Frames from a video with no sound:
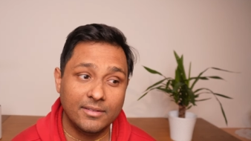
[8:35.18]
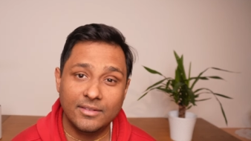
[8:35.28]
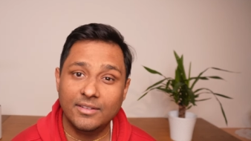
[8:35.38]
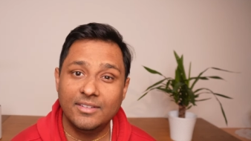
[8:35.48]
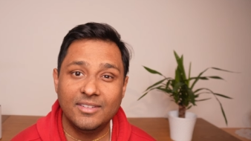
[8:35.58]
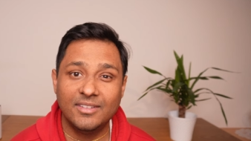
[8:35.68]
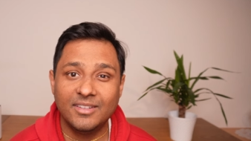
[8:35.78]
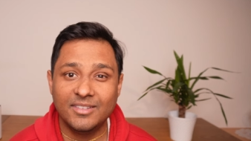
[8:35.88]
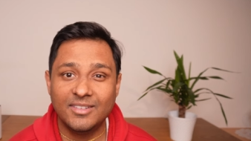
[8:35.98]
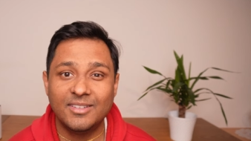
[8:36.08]
this
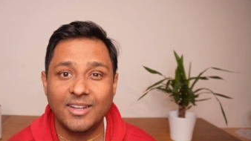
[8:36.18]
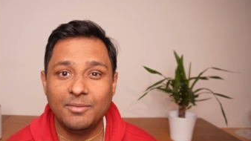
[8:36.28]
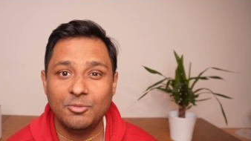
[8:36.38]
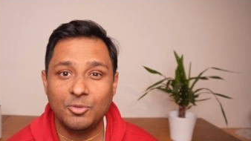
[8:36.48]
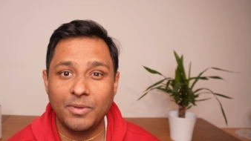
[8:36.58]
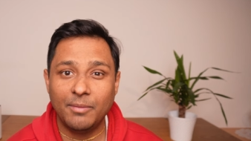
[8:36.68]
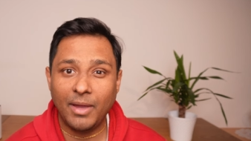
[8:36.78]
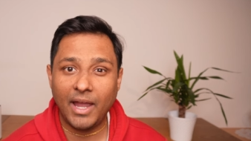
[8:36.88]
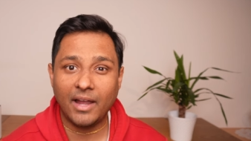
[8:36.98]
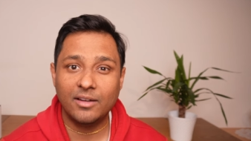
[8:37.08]
is the time to pay
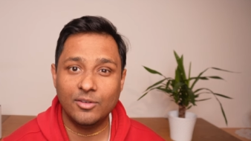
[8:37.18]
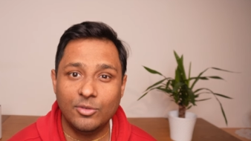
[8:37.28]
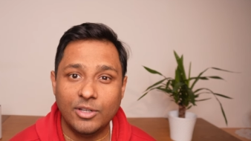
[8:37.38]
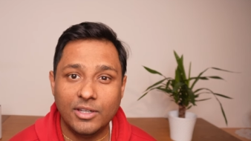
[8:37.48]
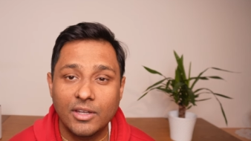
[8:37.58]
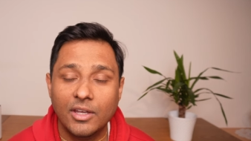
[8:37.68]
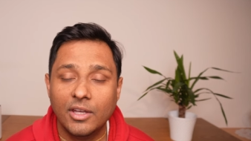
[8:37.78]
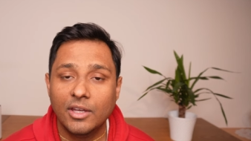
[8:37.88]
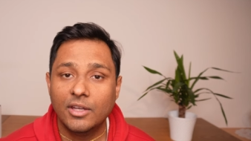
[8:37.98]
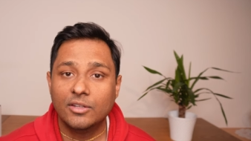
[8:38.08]
back, okay?
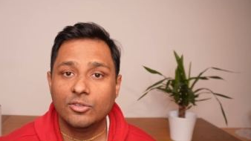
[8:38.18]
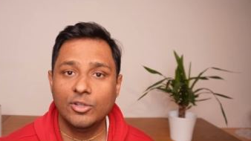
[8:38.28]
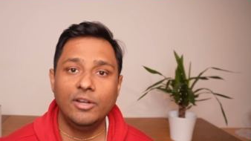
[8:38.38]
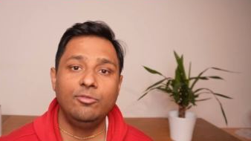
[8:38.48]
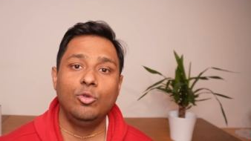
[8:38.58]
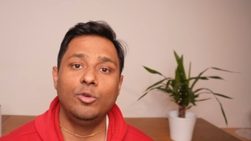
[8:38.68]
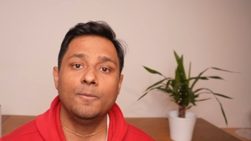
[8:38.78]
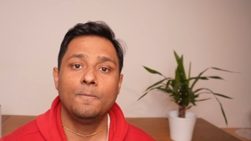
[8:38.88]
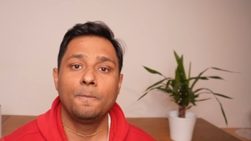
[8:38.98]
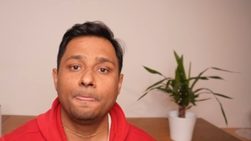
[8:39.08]
So therefore,
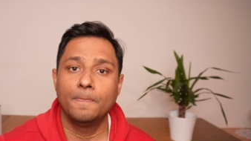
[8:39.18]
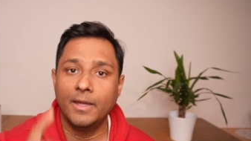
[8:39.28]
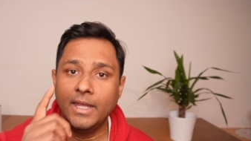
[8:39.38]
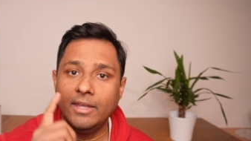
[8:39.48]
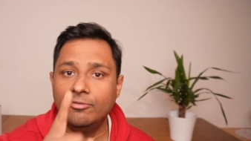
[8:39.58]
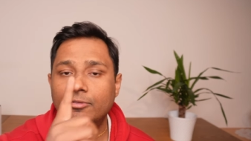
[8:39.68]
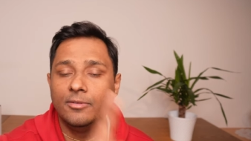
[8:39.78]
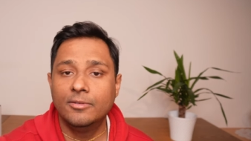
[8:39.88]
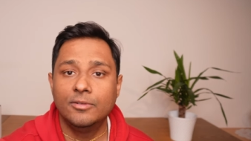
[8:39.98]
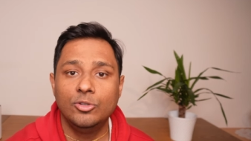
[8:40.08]
if
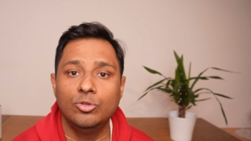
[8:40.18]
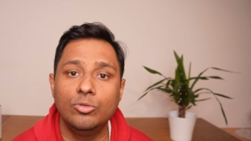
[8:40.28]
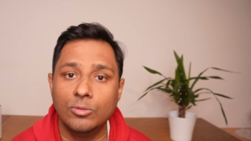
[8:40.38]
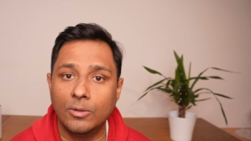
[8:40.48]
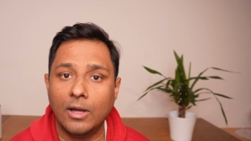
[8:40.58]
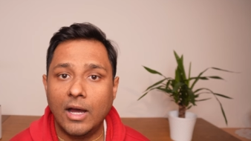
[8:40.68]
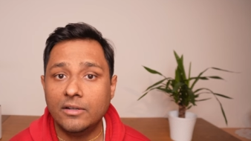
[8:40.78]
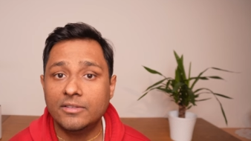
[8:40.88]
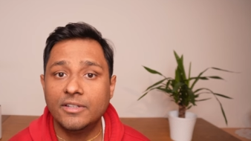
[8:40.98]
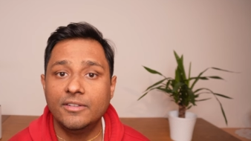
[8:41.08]
you
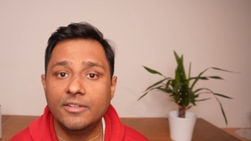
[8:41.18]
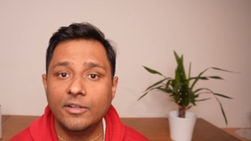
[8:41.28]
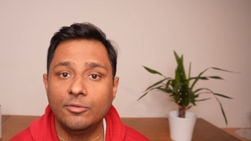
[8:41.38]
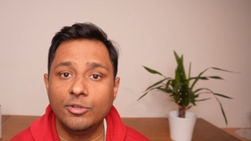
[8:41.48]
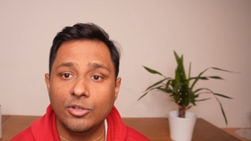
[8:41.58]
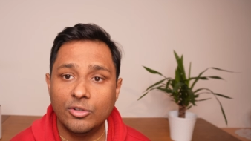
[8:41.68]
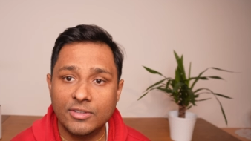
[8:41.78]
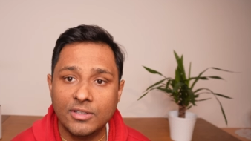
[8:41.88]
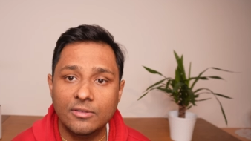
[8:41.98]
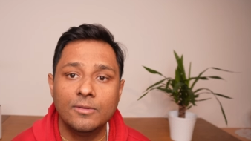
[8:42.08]
are sincere with
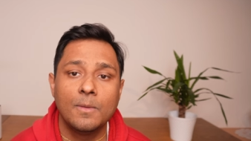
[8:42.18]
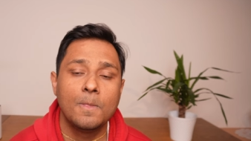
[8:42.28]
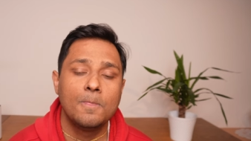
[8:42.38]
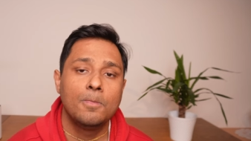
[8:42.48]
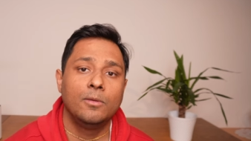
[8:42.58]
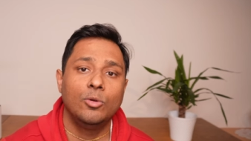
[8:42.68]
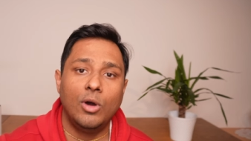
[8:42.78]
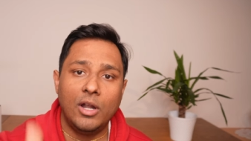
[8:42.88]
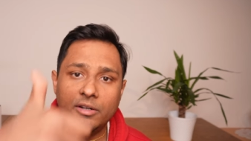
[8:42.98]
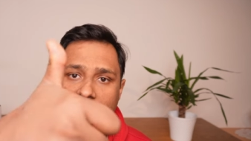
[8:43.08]
yourself, you
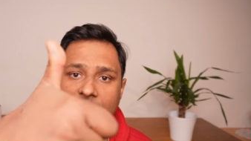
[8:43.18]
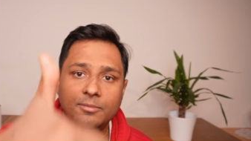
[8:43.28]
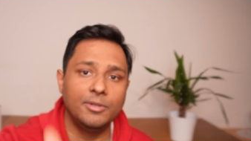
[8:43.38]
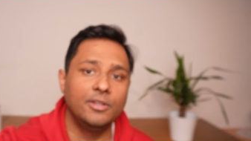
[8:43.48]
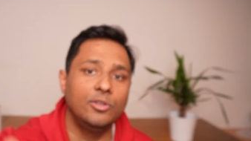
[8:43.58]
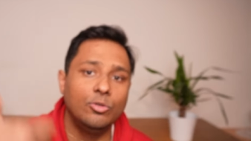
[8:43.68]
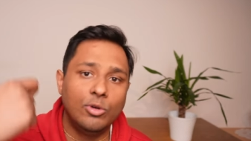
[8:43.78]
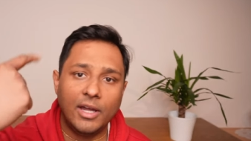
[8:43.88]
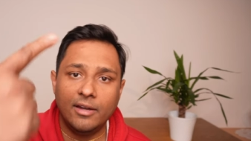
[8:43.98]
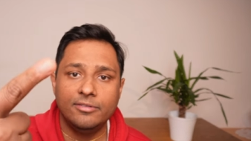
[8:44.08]
are disciplined, you
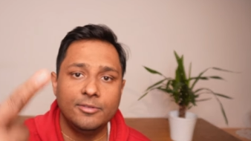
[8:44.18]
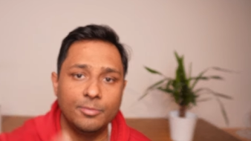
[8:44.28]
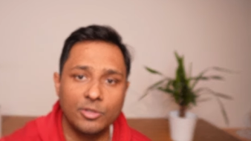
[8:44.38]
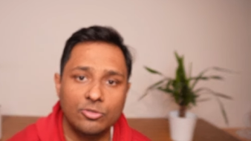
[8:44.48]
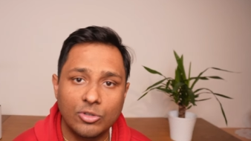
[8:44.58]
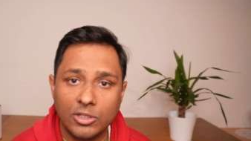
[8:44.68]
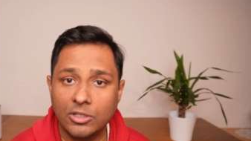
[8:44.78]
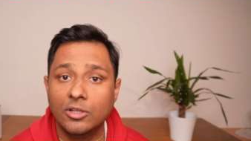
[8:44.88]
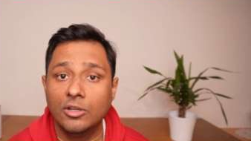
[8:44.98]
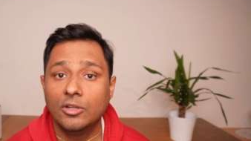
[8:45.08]
have spiritual